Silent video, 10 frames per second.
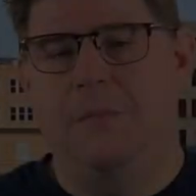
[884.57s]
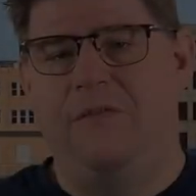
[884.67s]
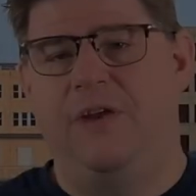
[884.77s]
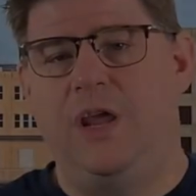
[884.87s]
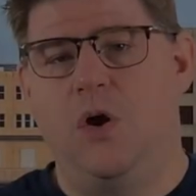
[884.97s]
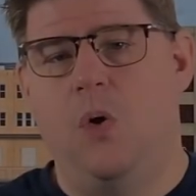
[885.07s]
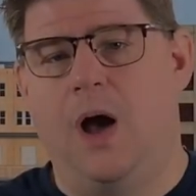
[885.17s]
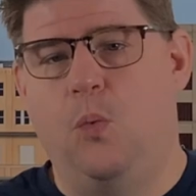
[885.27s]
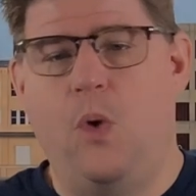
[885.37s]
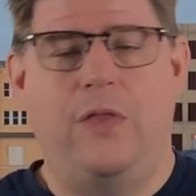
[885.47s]
In my video
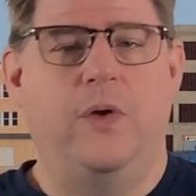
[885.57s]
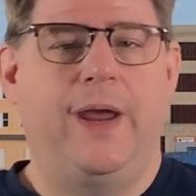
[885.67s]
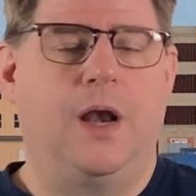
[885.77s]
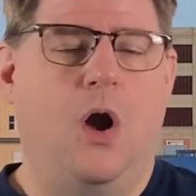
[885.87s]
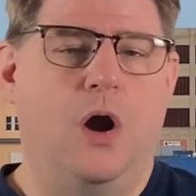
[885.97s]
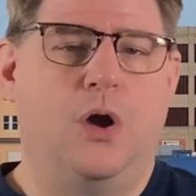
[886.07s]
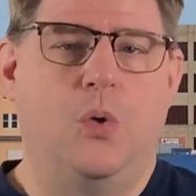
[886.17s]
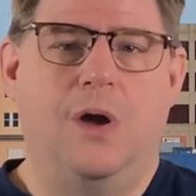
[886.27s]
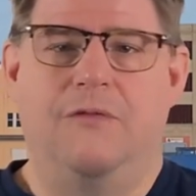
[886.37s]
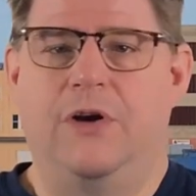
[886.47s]
on weathering an
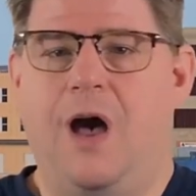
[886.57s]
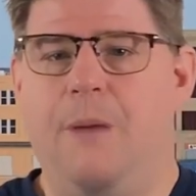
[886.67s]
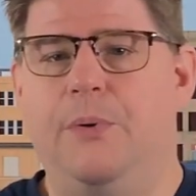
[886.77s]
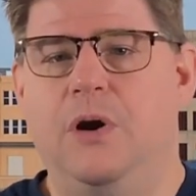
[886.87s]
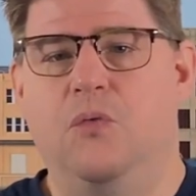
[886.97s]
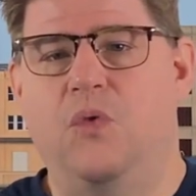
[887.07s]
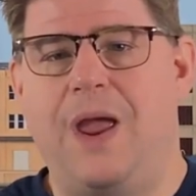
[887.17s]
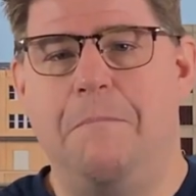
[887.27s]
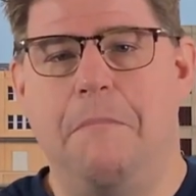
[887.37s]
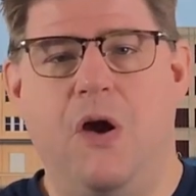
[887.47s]
Arco covered hopper,
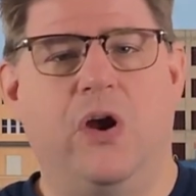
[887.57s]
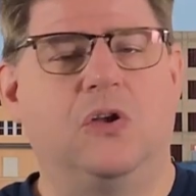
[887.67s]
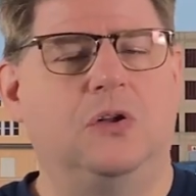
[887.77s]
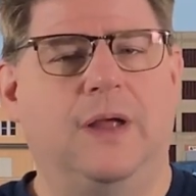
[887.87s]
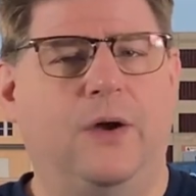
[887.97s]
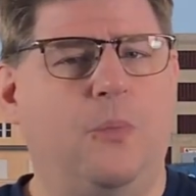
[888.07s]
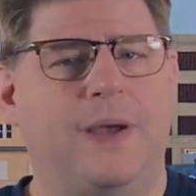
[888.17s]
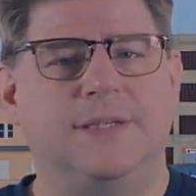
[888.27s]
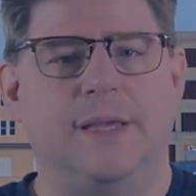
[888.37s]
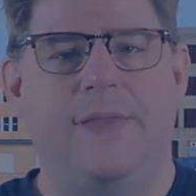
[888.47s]
Ray Miracle, I hope
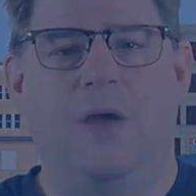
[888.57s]
I said